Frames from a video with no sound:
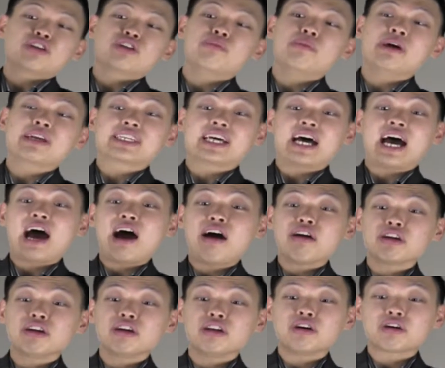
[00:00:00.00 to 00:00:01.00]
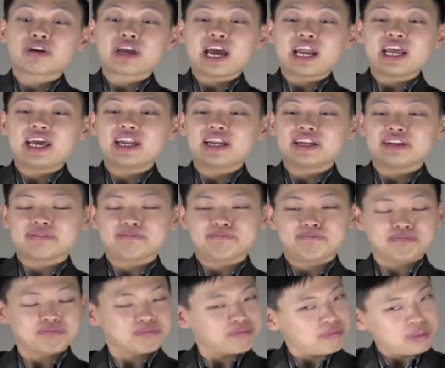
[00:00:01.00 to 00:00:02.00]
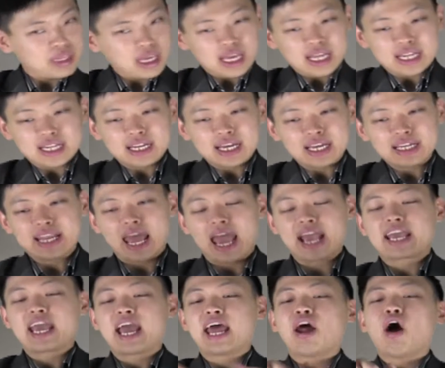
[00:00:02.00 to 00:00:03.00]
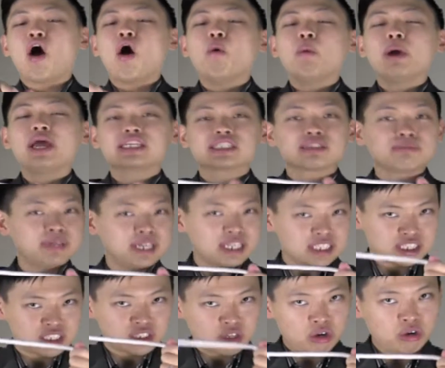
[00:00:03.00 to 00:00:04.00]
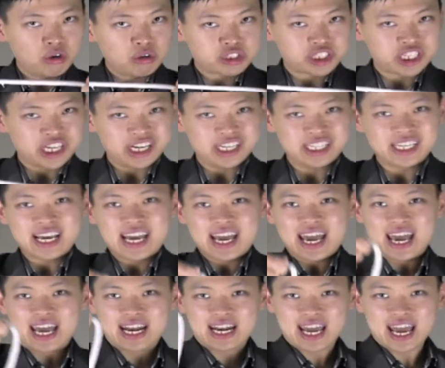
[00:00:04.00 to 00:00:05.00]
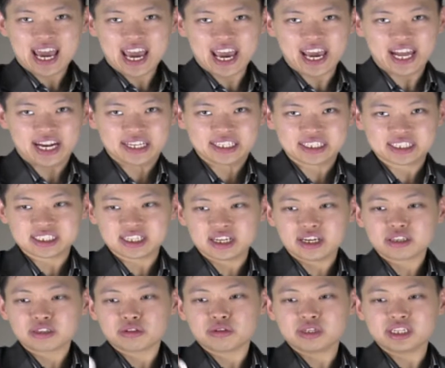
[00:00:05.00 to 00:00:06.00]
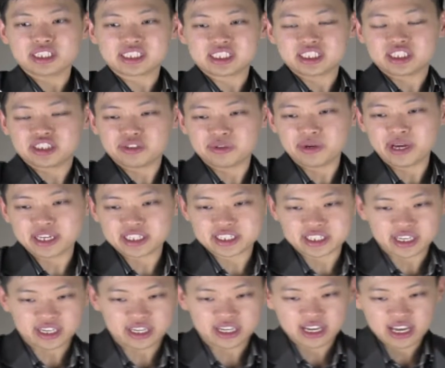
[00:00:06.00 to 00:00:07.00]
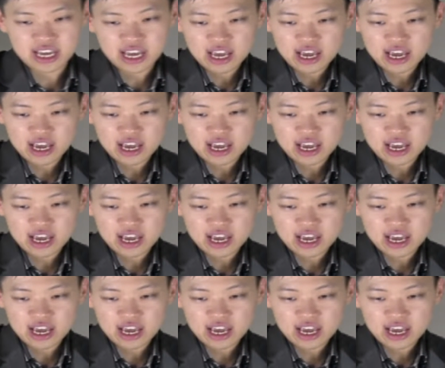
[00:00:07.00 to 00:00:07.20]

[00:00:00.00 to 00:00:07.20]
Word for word: No matter how you look at it, there can always be a solution and ends to the situation.